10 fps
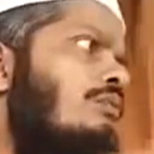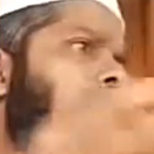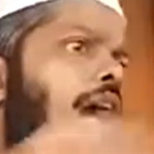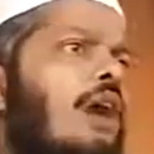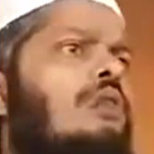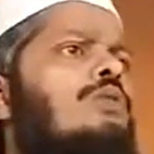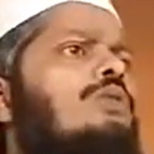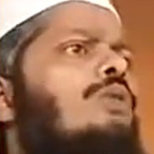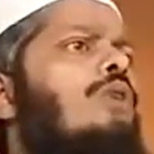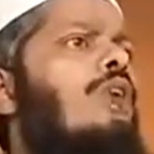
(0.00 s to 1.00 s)
We have
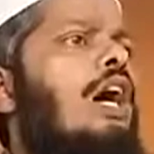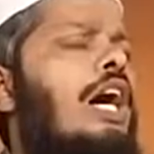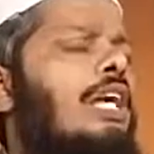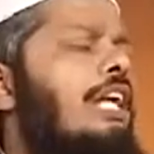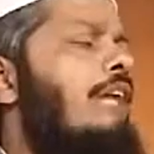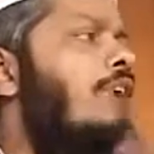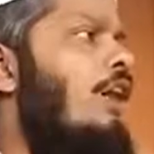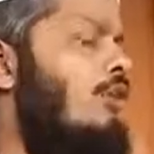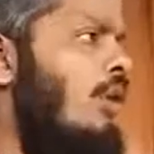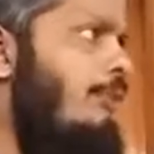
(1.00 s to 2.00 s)
heard and we
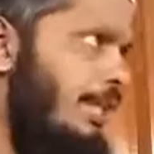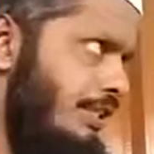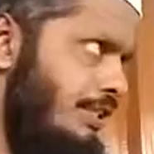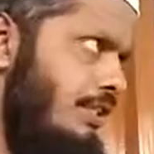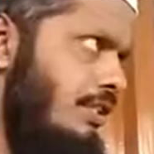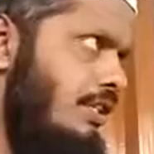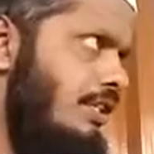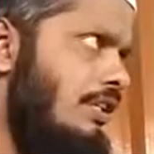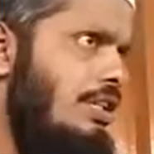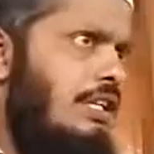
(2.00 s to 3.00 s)
have obeyed.
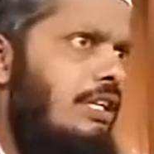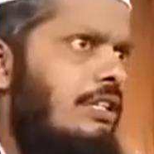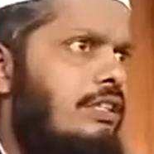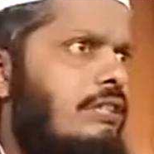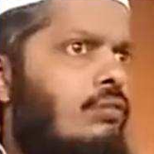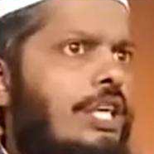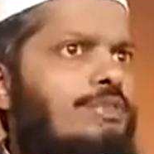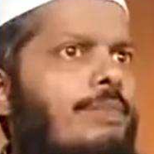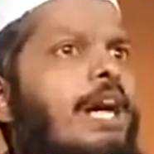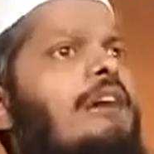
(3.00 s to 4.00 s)

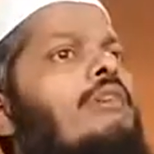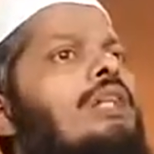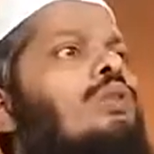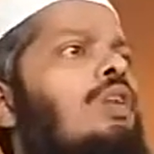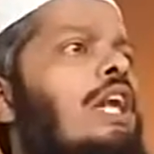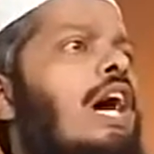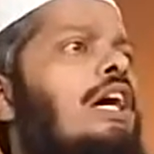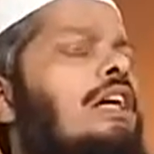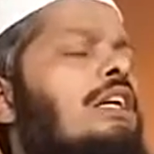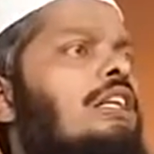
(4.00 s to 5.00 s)
Wasma'
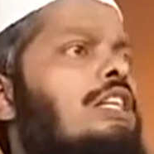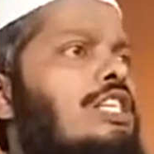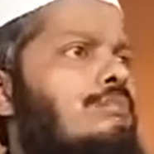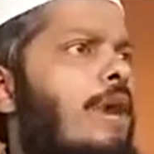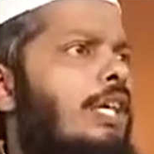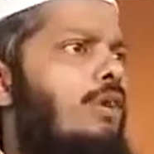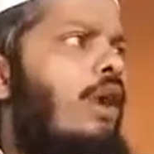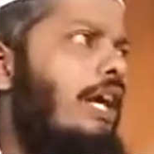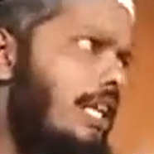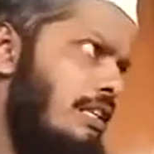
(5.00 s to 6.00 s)
wanzurna. Isma', you
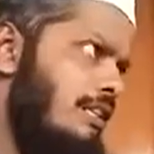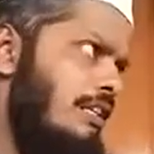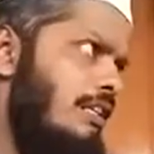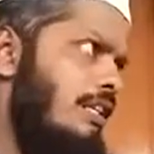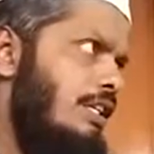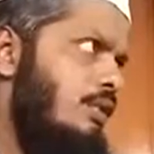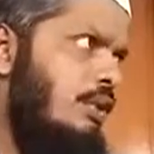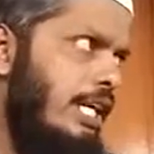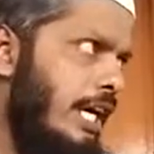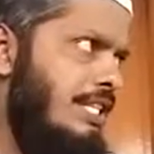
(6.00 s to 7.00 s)
hear.
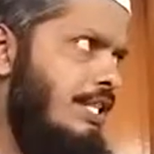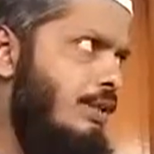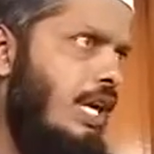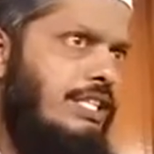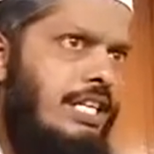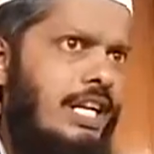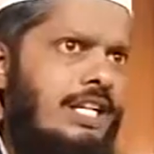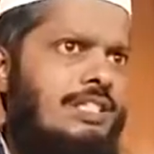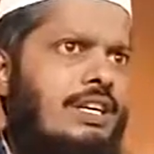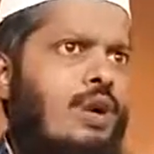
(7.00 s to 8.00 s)
You hear us. You consider
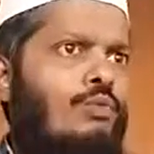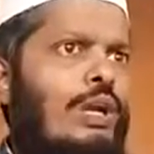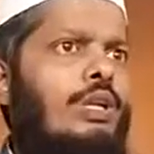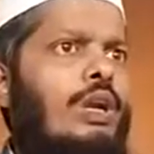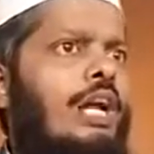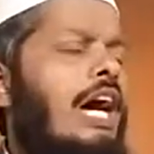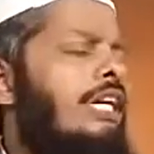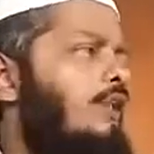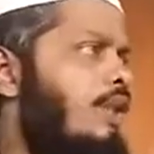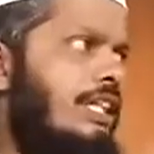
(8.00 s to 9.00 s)
us.
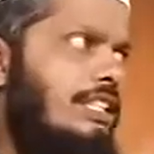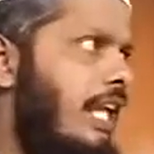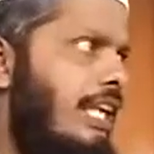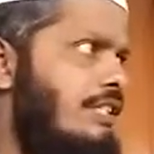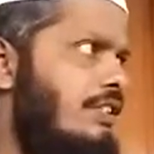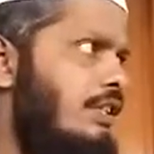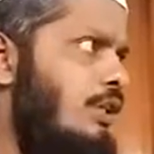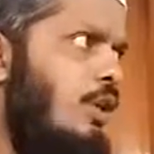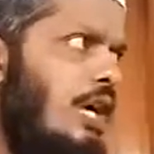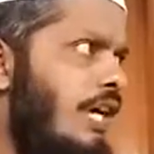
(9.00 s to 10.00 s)
Wanzurna, you consider us.
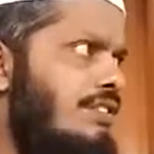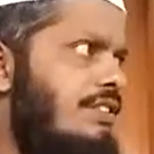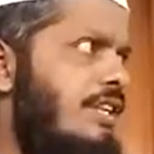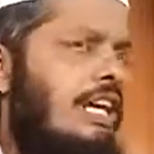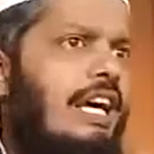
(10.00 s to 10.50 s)
You look us.